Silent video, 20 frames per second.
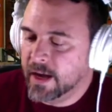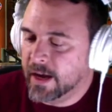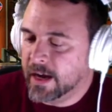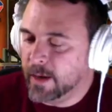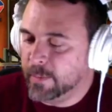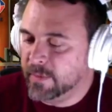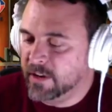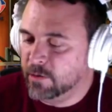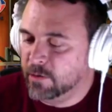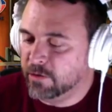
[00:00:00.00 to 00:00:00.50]

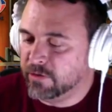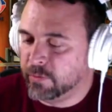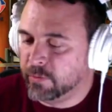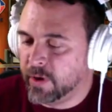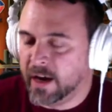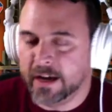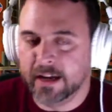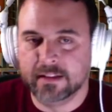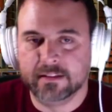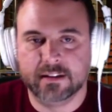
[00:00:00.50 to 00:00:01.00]
I'm here with
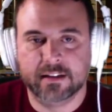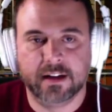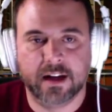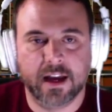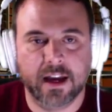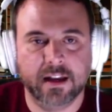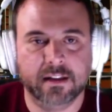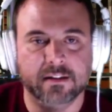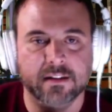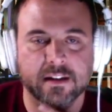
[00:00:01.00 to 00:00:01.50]
Ryan
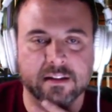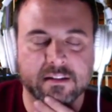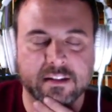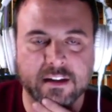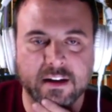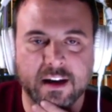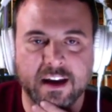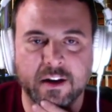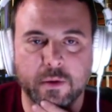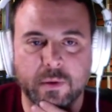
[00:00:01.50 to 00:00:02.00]
tonight, and
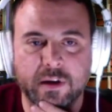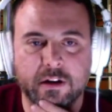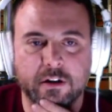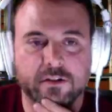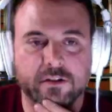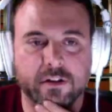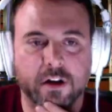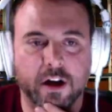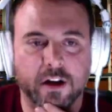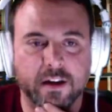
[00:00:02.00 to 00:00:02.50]
tonight we
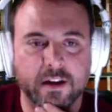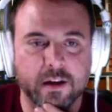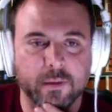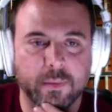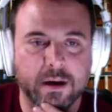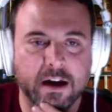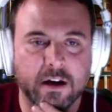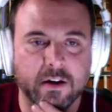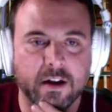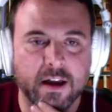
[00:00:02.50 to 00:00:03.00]
are talking
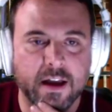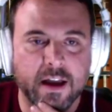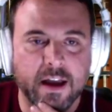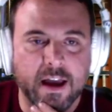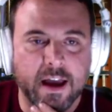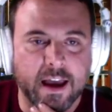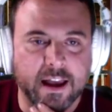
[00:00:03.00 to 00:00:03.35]
about